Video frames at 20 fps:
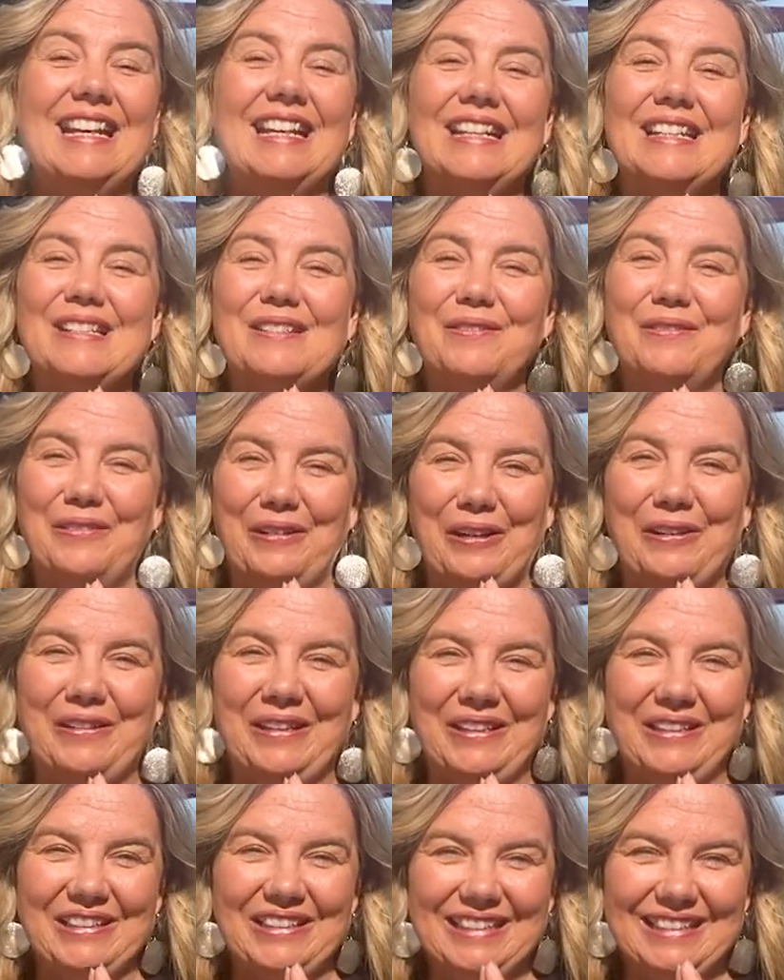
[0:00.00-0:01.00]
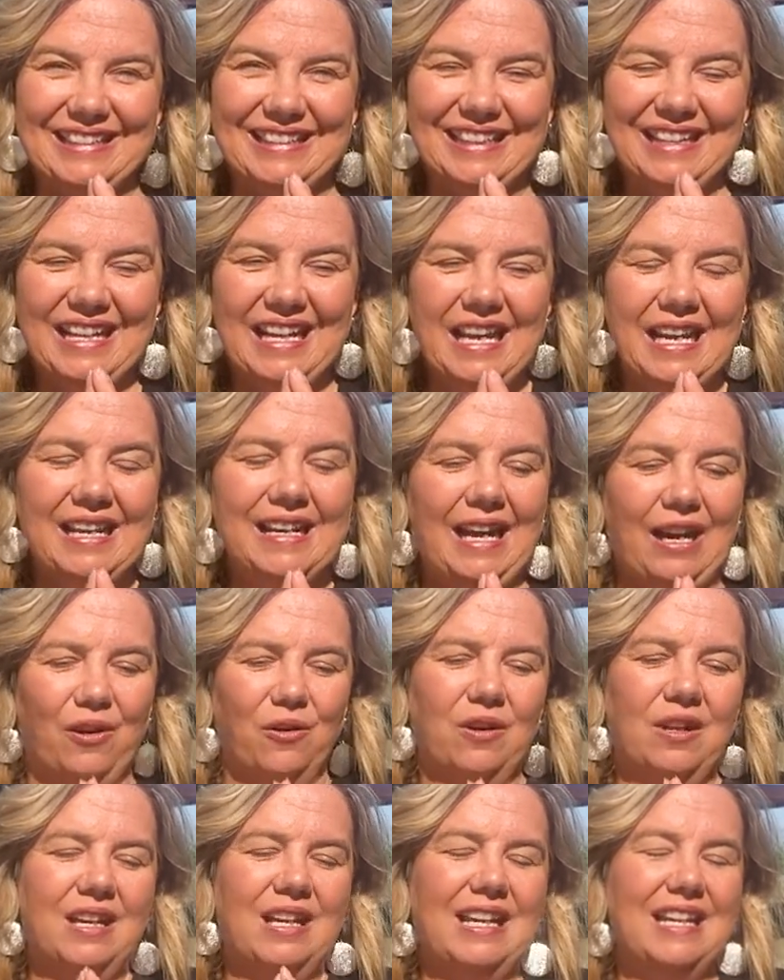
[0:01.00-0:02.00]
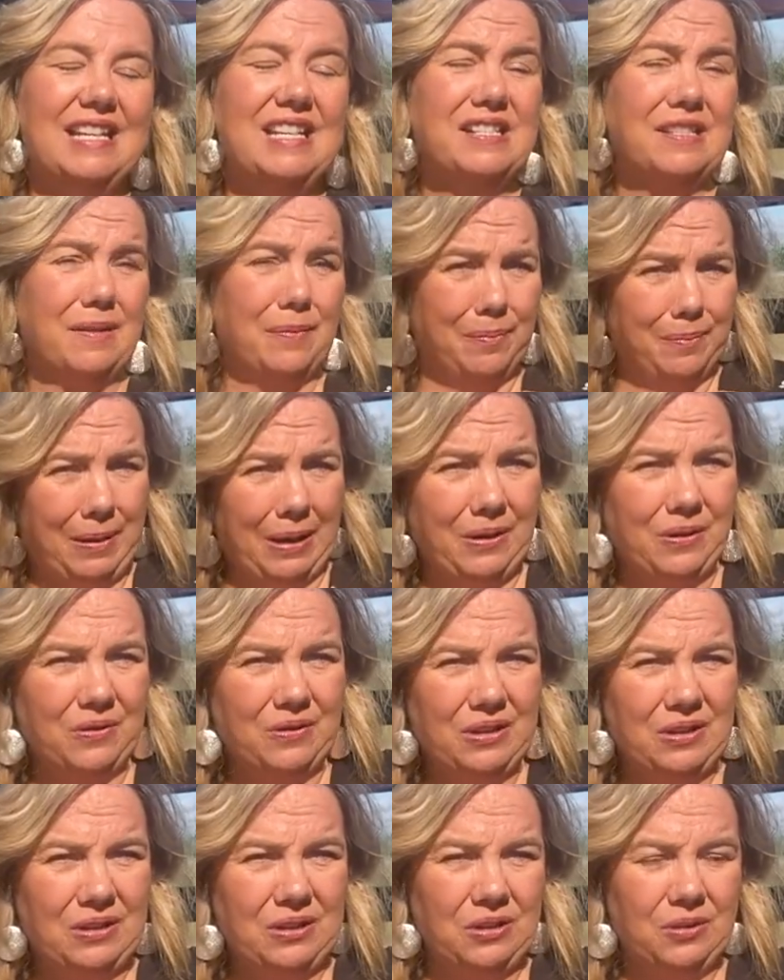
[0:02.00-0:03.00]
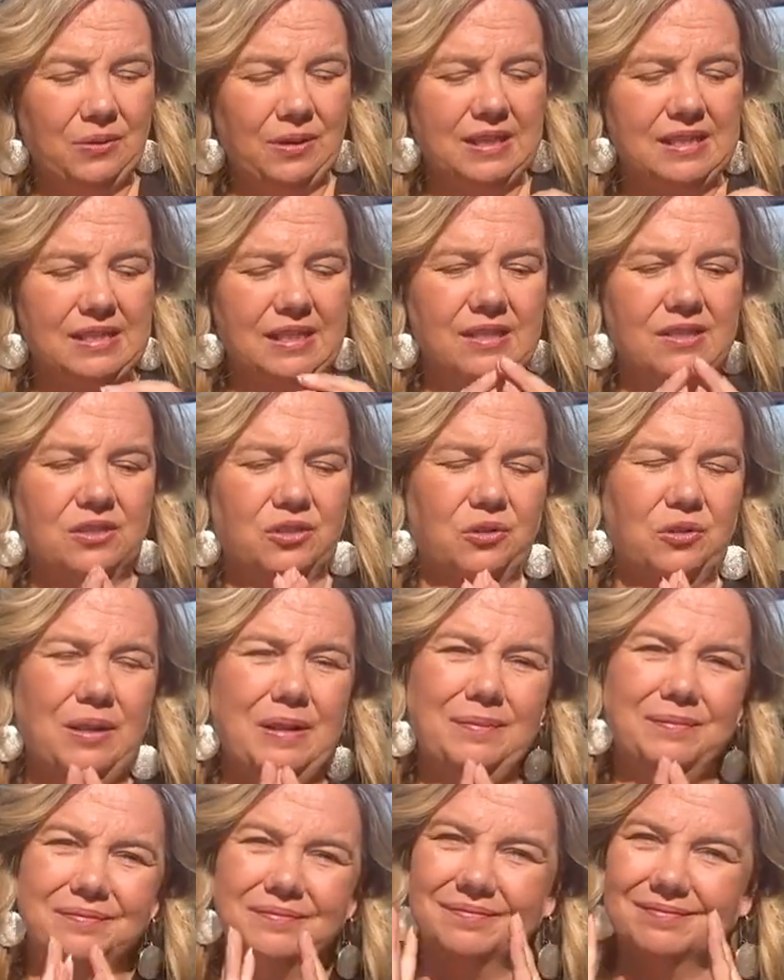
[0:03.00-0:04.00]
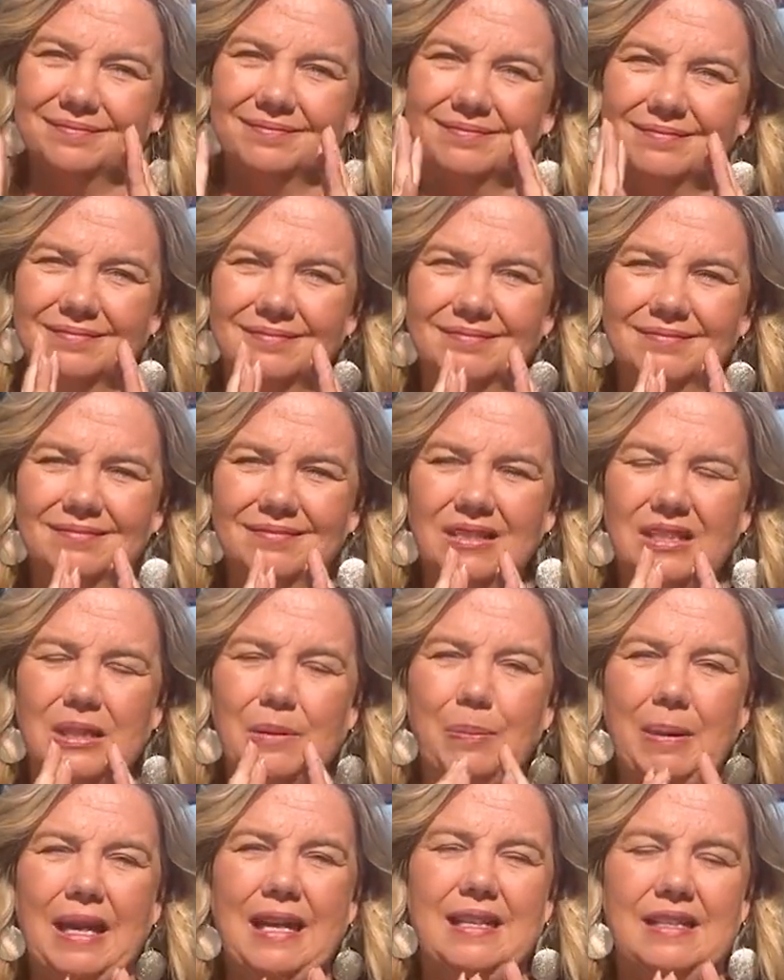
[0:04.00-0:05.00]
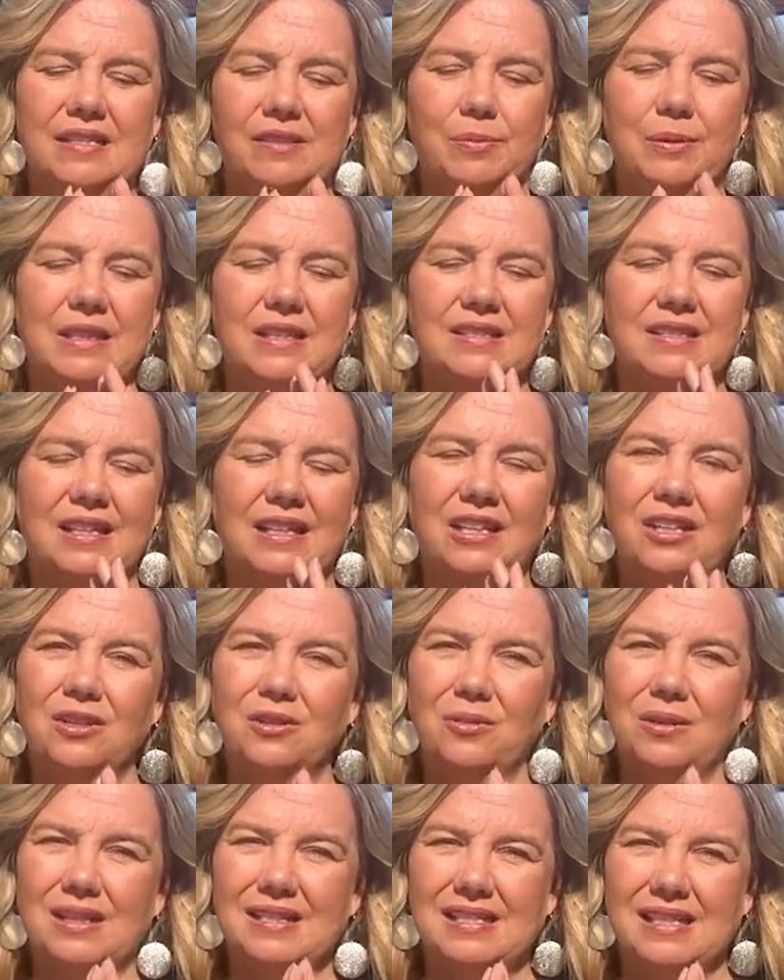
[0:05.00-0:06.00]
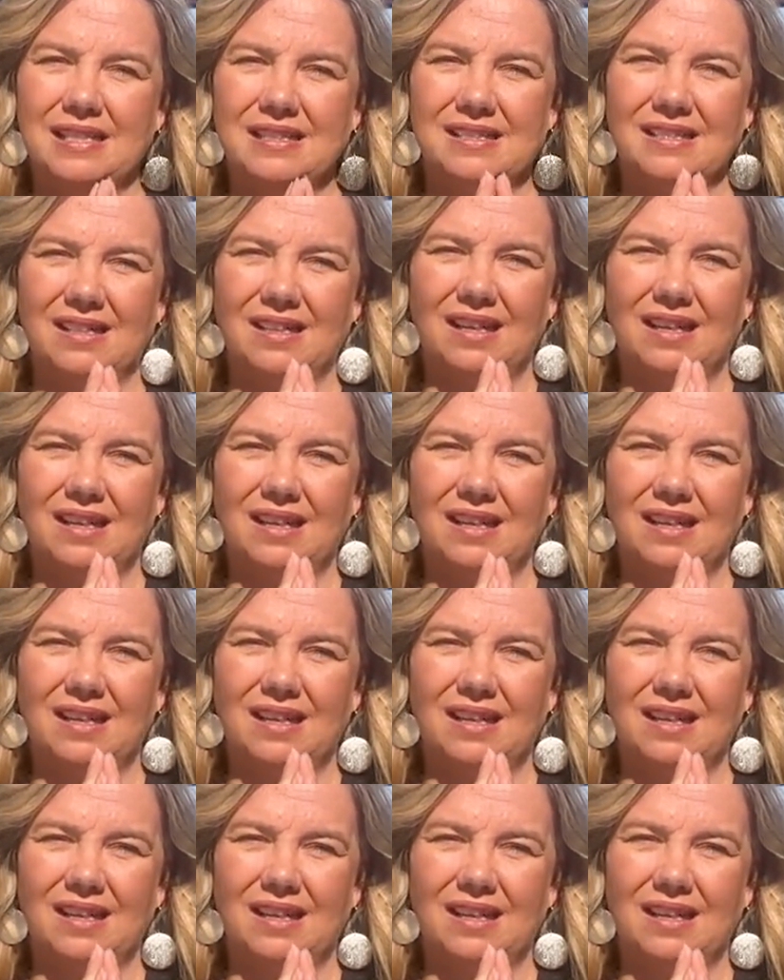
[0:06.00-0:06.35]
and it's very good. Now, is it better than the US ice cream? Depends, because like US has